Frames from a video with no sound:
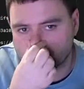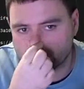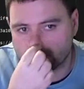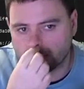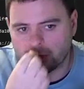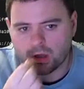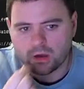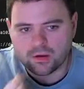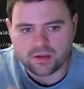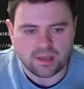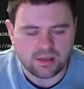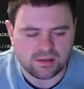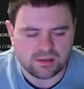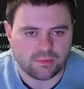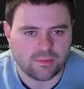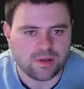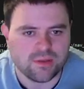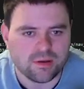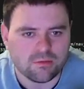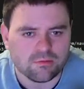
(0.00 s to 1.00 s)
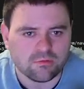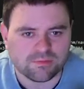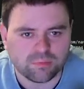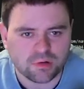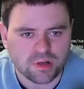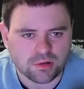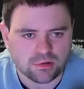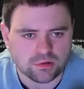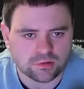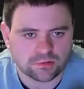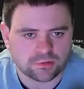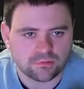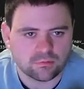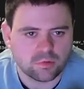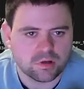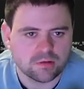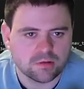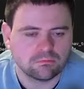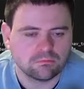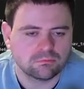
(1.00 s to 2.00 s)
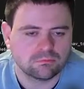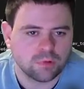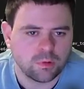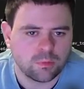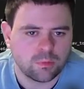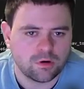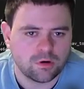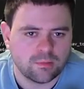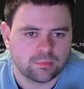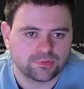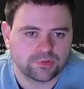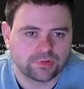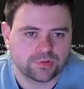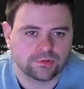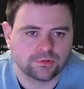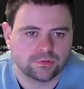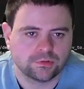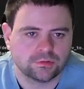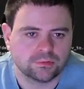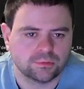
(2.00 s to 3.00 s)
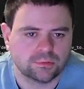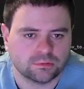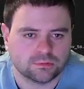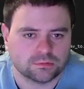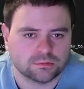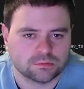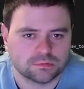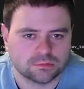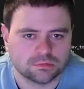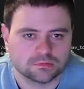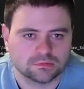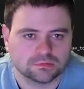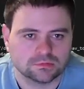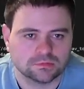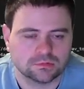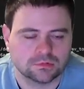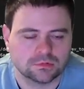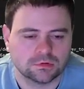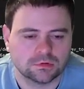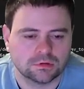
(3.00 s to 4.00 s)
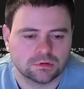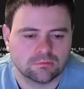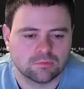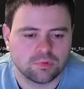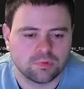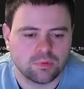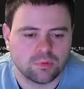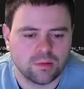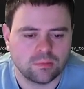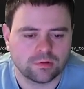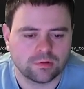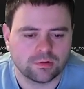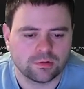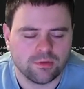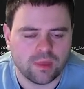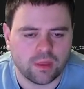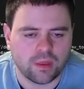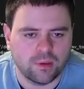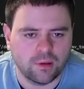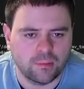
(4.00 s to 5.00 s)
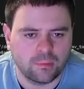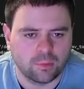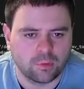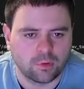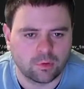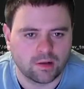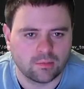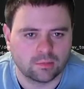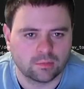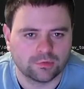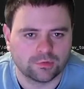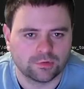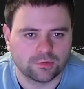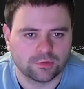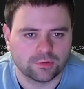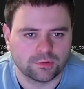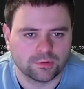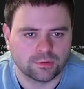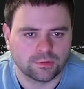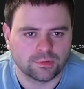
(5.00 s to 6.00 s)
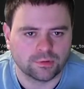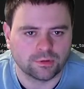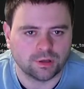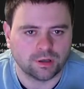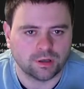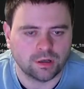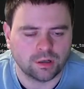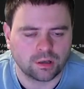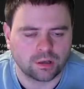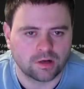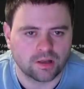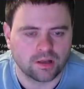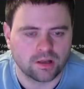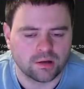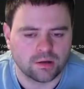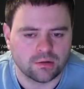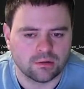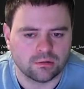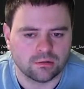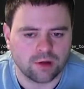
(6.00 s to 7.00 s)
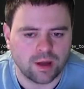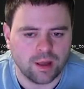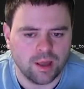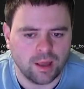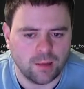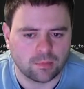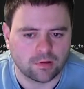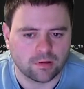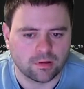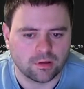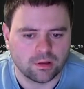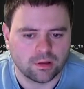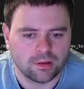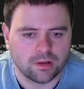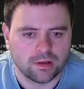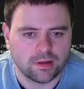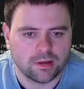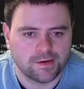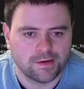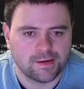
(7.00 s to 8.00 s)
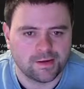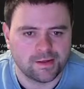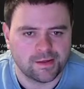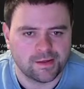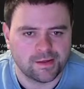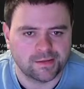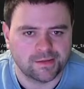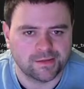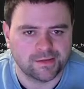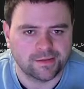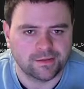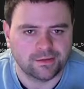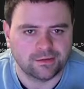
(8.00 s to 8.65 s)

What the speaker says: Okay, so I mean that was pretty good. We were able to do that then. We were able to create a new app and